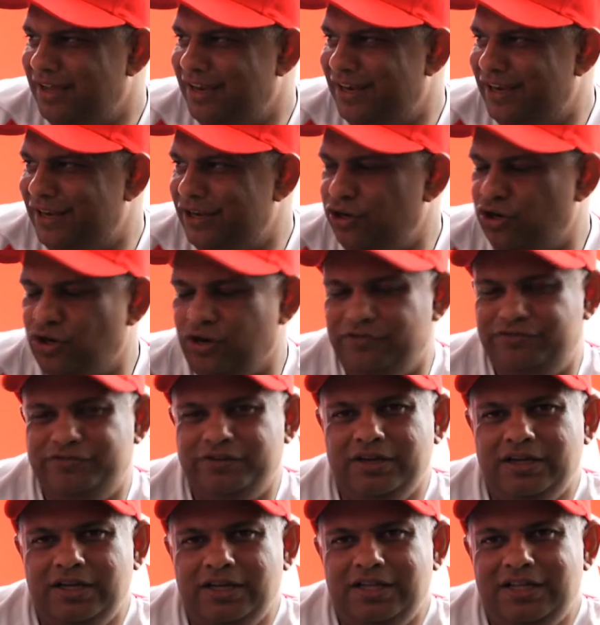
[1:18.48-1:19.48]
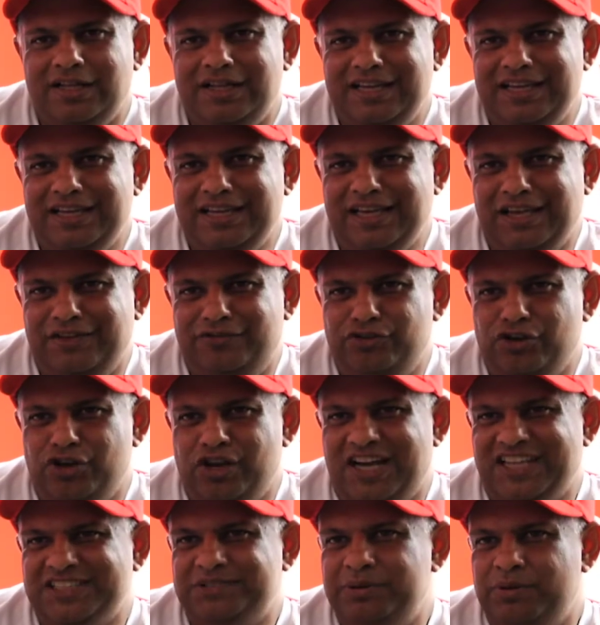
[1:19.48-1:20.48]
And, you know, if, if you'd
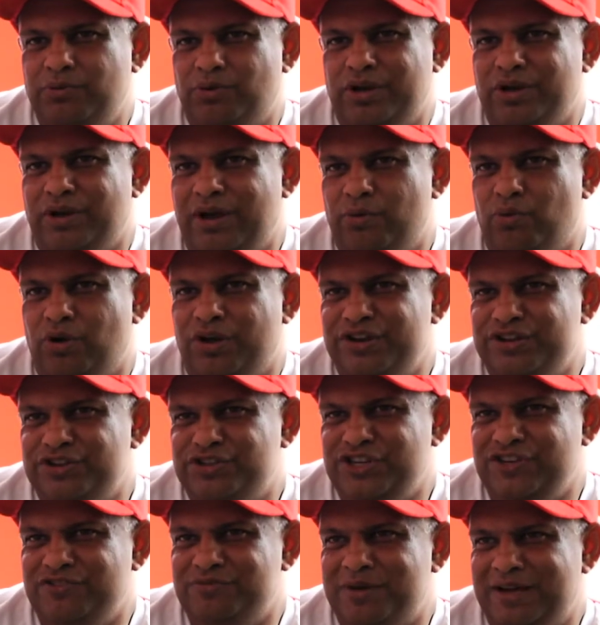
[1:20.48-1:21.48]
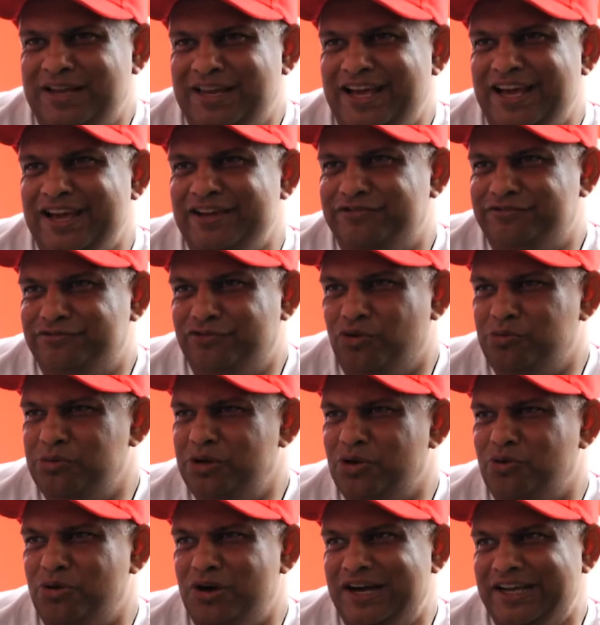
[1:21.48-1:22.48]
asked me what do I want to achieve in my life,
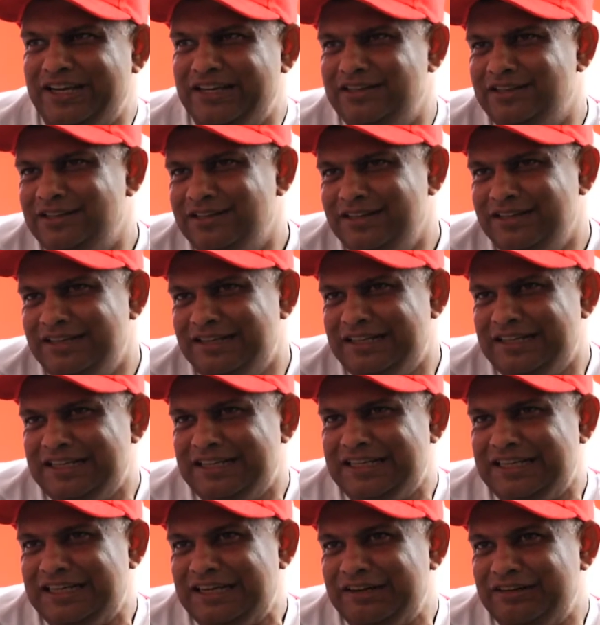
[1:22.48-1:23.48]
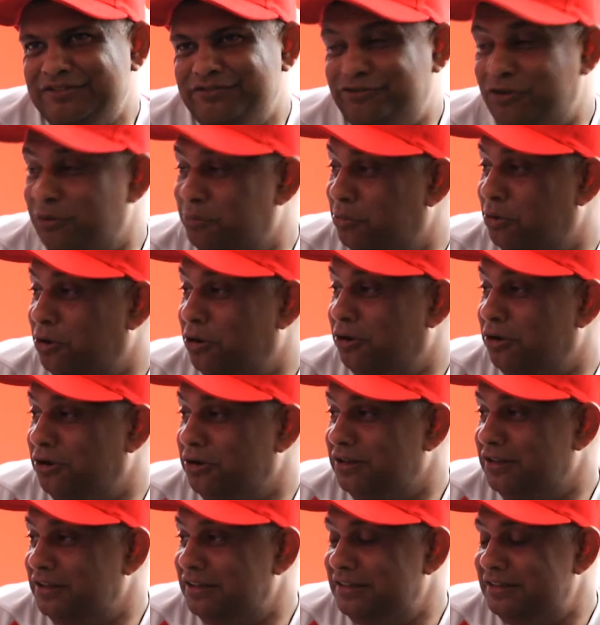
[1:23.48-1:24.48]
Formula One,
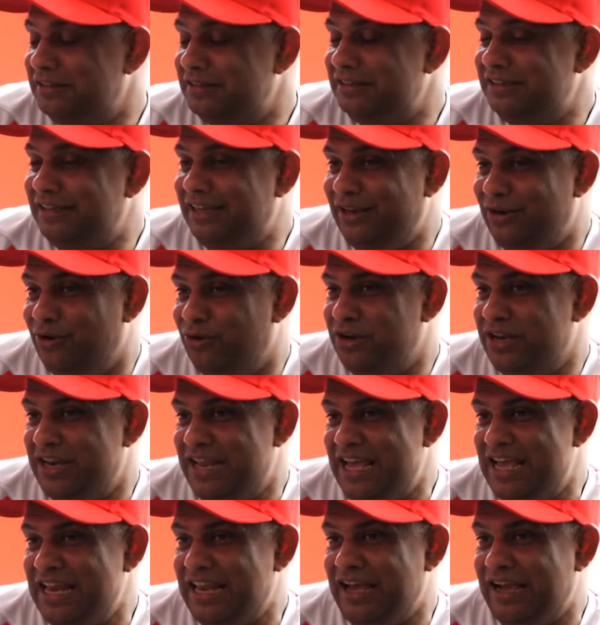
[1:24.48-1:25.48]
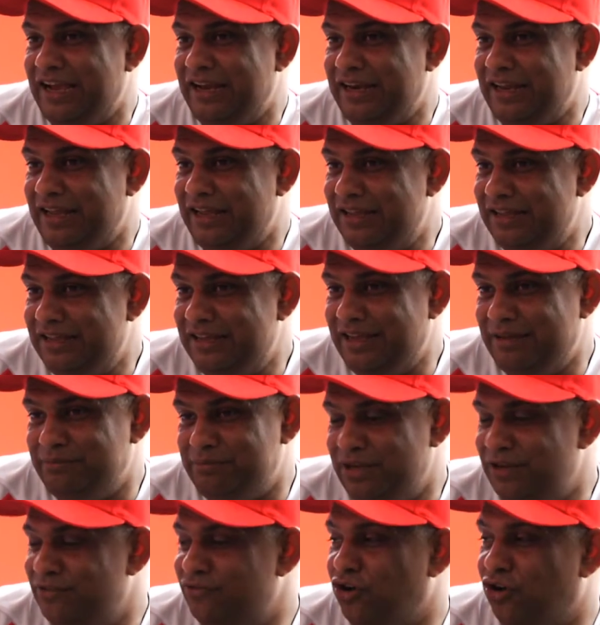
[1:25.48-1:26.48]
football, and own an airline
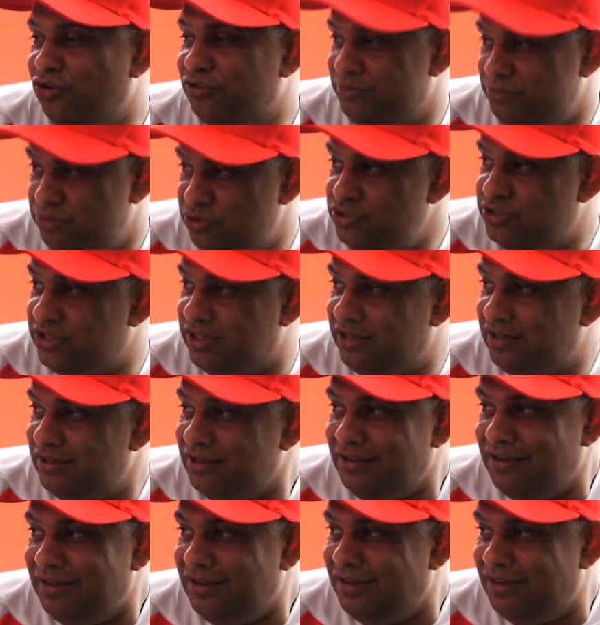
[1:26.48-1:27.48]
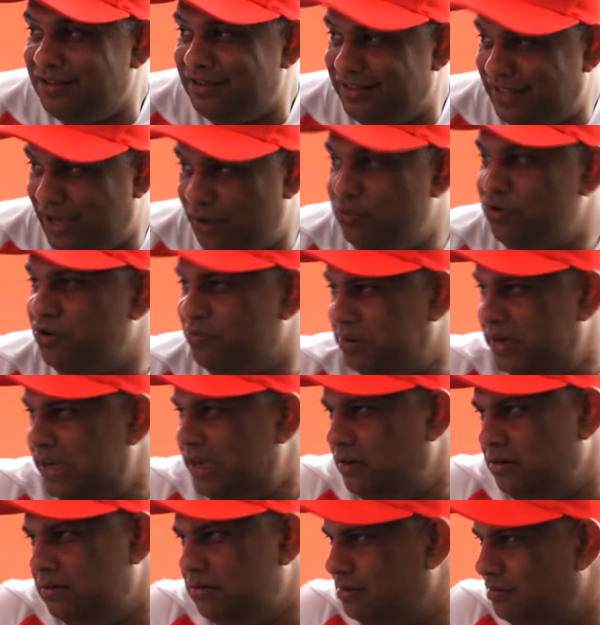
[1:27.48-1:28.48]
and be involved in music, that would have
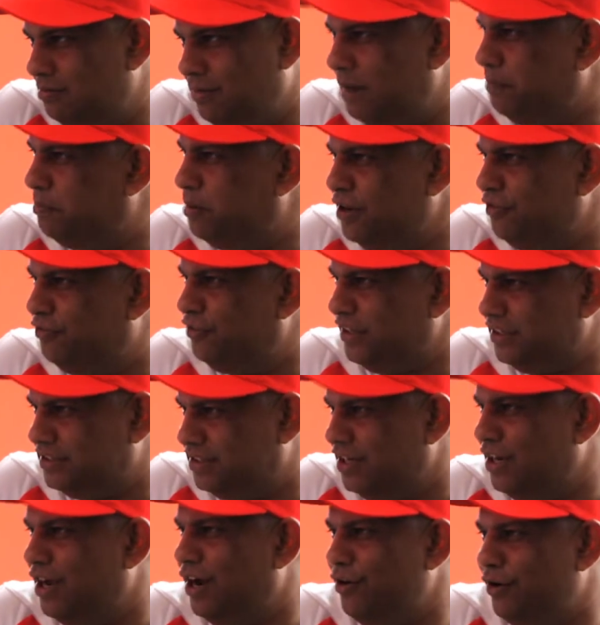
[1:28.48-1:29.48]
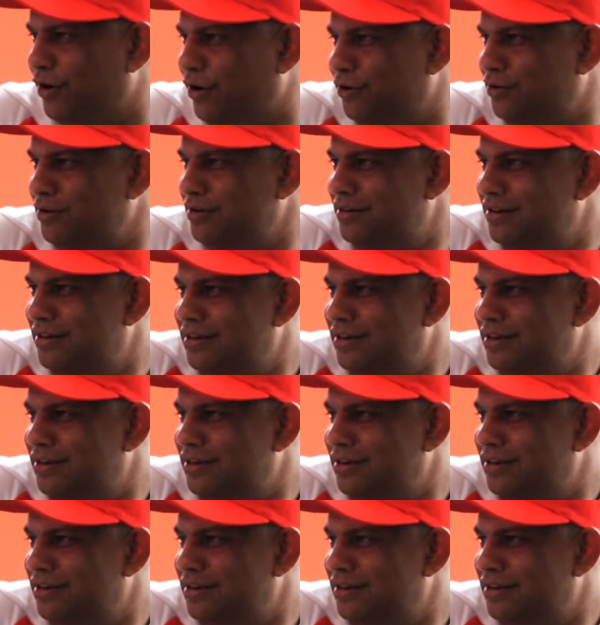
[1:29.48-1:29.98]
been my perfect scenario